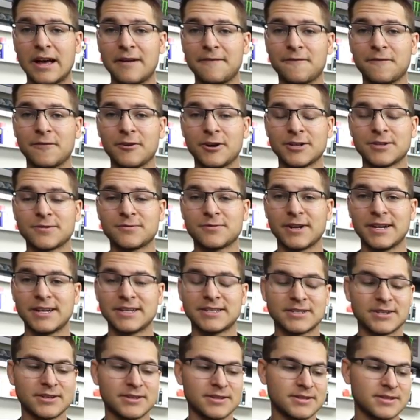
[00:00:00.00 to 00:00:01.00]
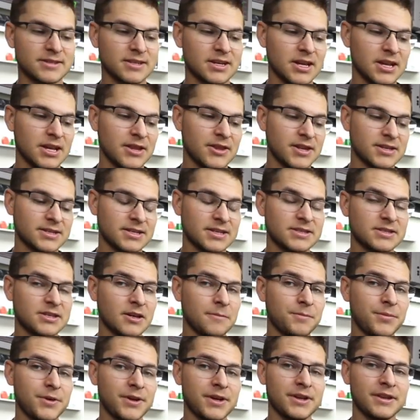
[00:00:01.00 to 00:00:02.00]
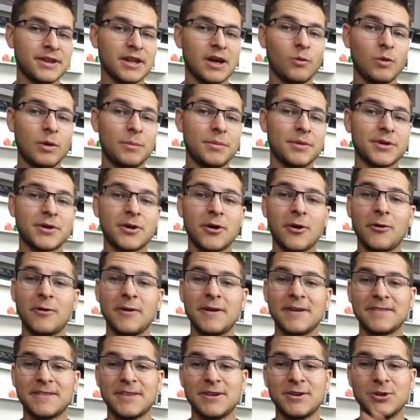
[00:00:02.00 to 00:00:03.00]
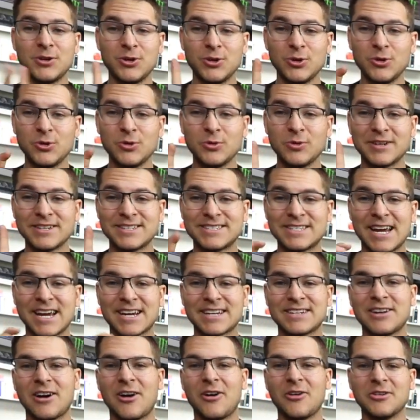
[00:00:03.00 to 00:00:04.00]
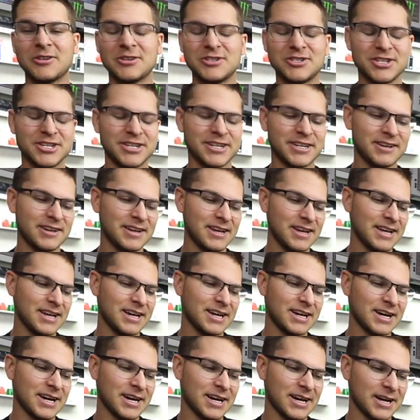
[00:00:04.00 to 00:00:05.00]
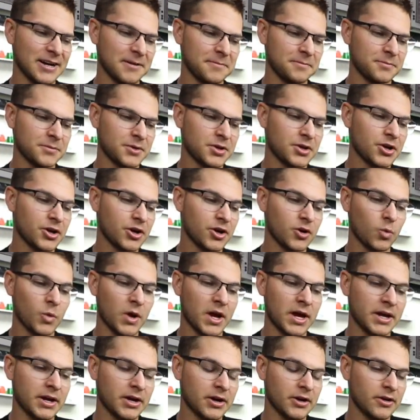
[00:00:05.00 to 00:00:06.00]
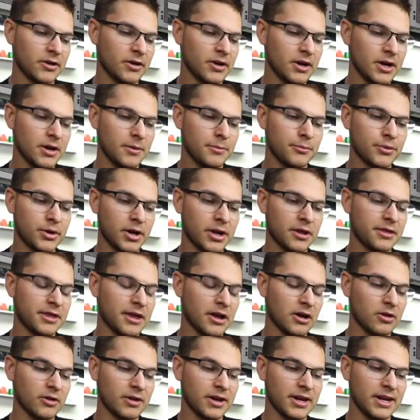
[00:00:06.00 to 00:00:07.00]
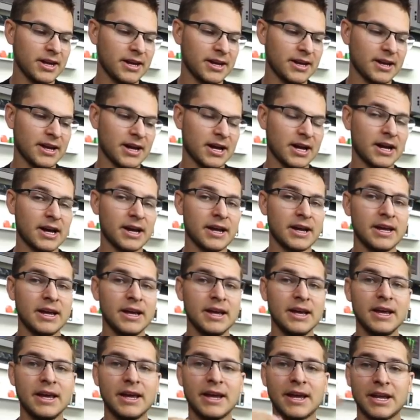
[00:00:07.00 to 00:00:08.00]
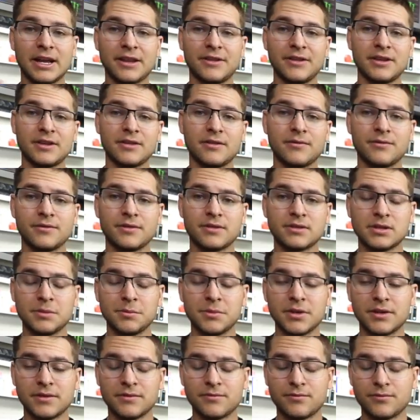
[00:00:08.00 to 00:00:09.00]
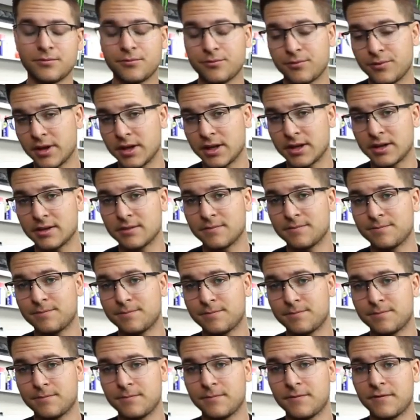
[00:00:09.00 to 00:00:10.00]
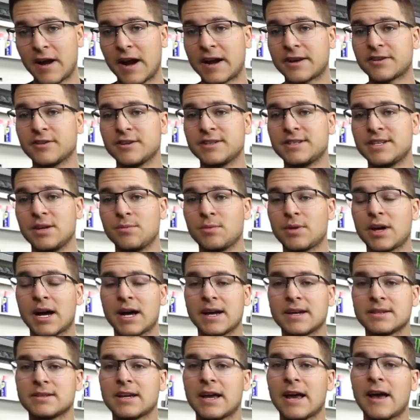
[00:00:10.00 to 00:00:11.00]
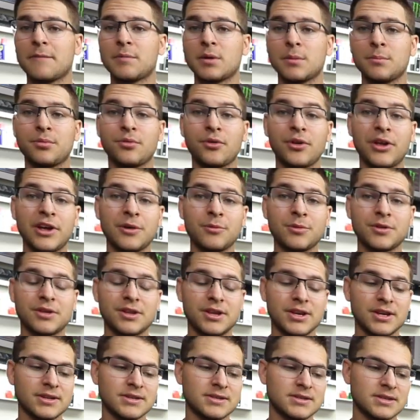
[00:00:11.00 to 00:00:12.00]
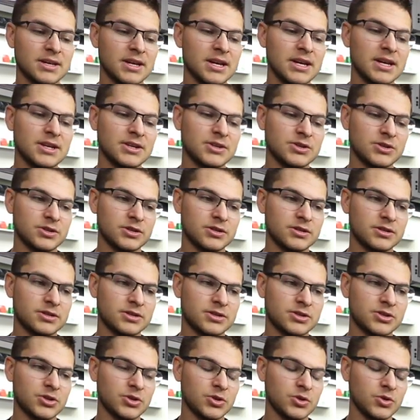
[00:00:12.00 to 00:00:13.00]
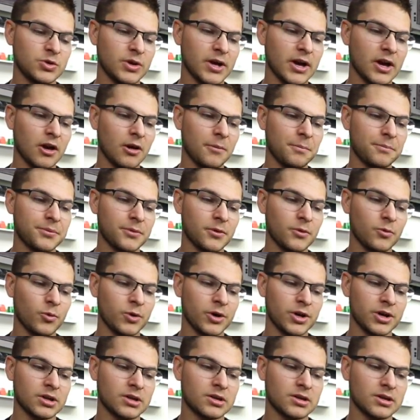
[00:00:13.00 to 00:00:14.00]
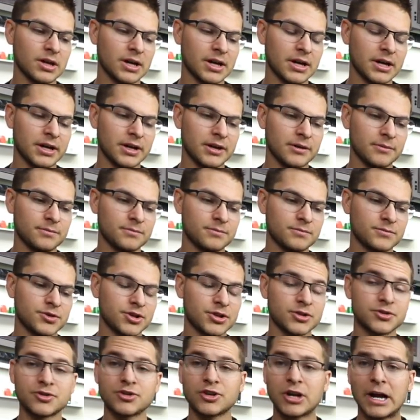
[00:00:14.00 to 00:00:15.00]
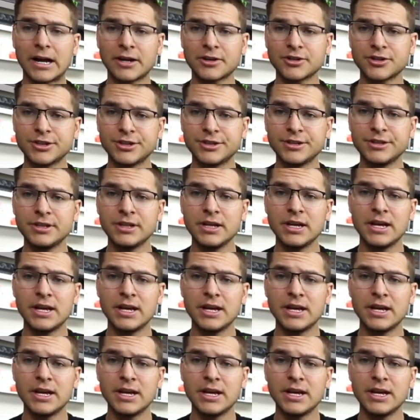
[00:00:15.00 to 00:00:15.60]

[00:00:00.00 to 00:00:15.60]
for us racers. This is something that we've been calling the new technology. Kurt Wanger, Brent Thelke, and I, and some of the factory team guys have been playing with this to help with just traction.